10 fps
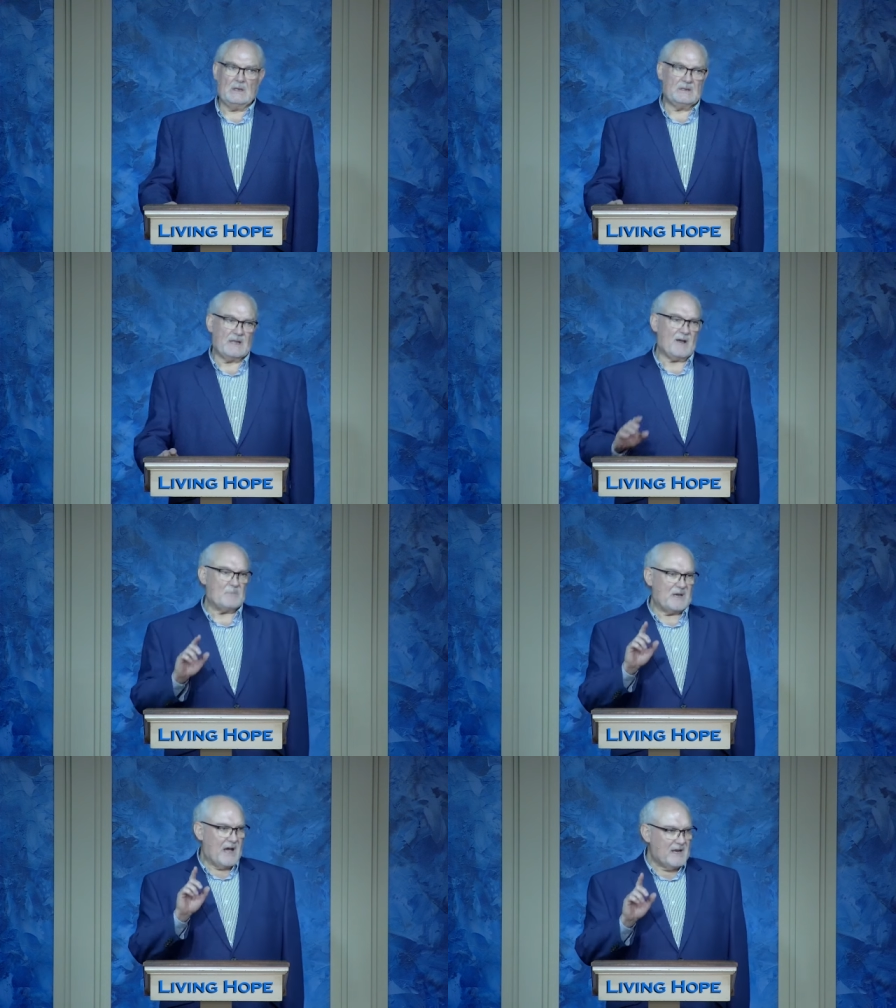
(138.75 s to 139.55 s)
that I've
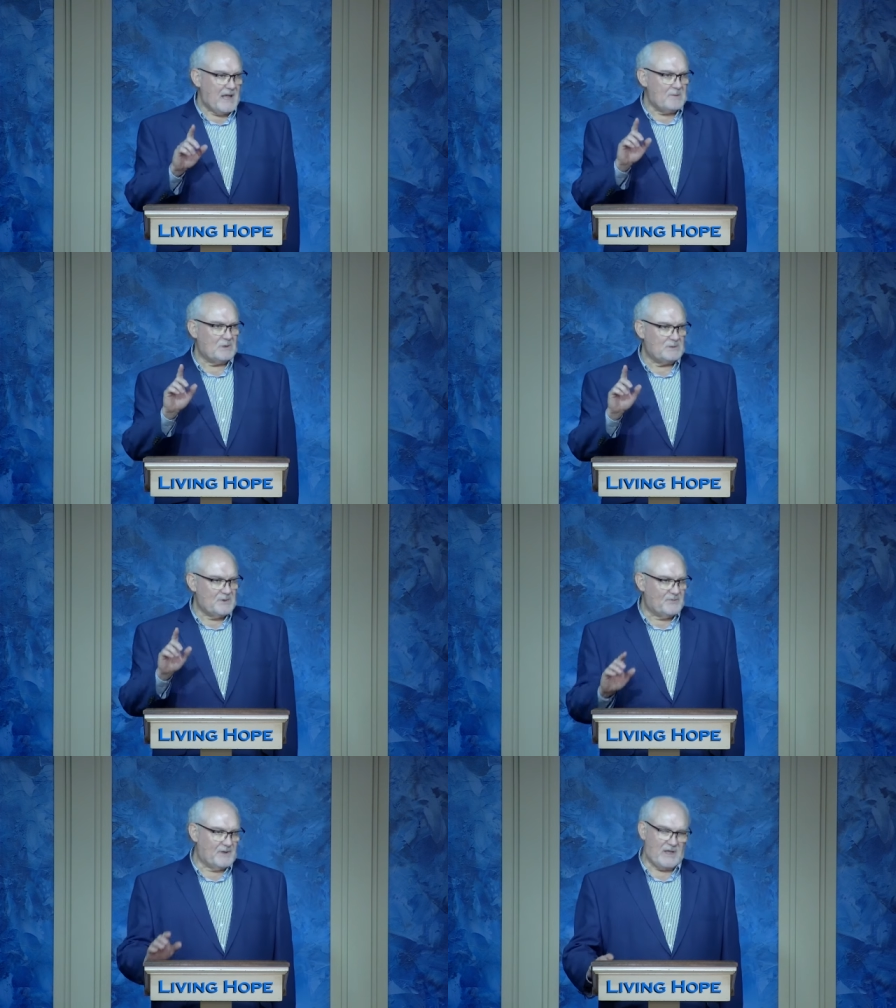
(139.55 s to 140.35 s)
been unable to
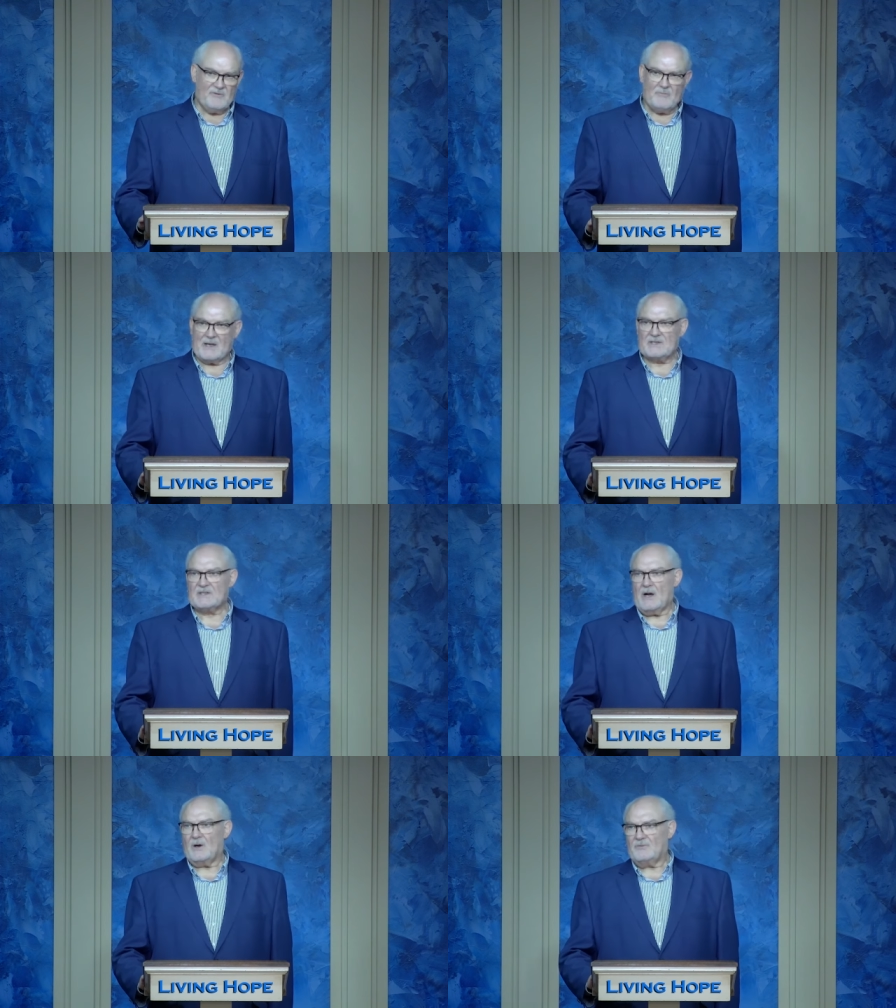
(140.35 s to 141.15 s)
forgive
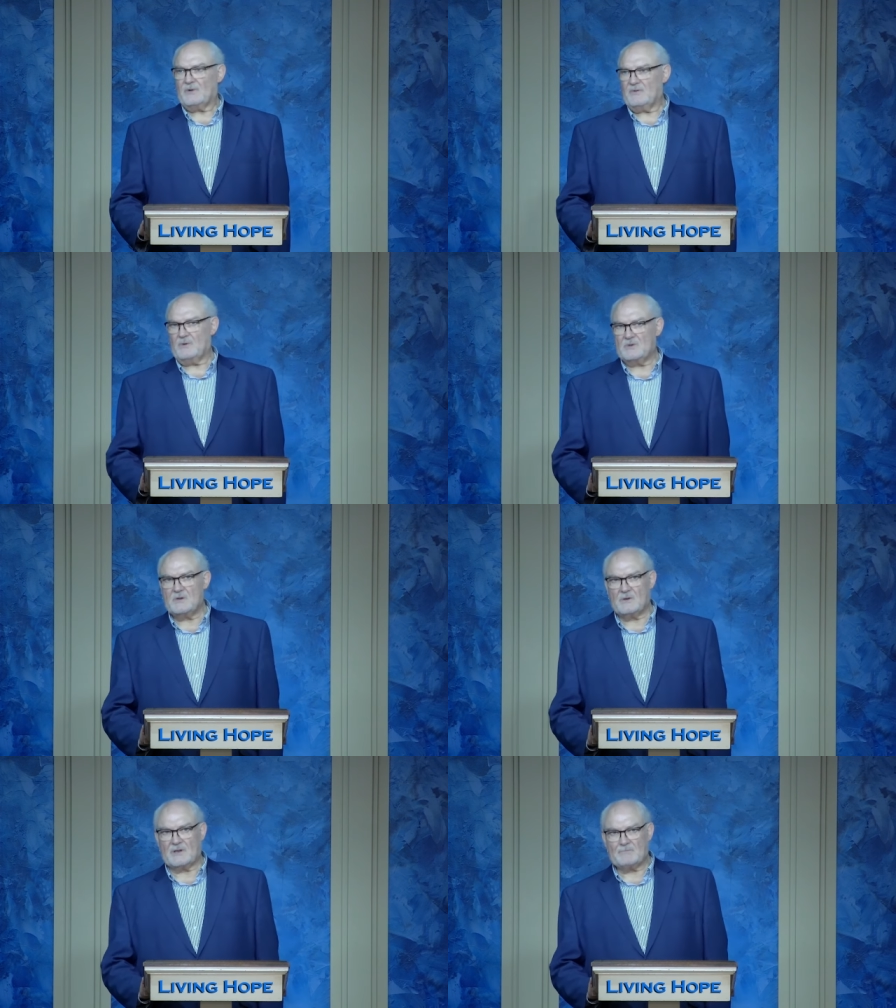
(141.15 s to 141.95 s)
myself for
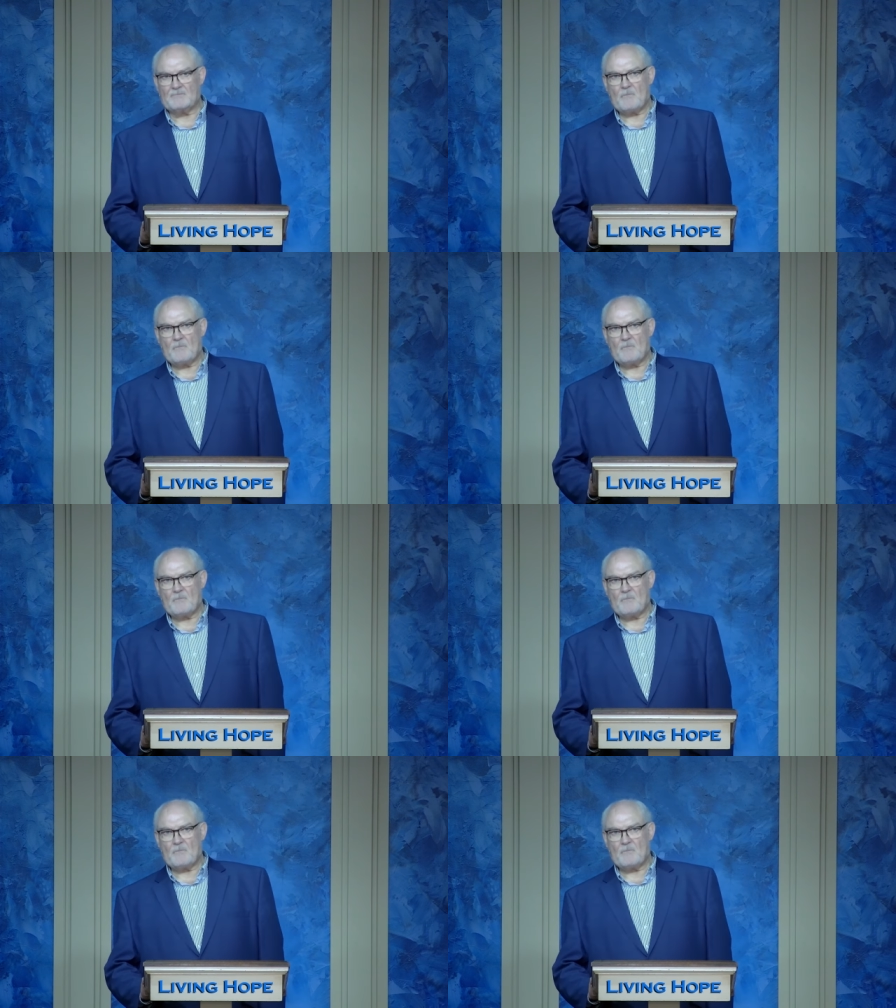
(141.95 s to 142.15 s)
doing.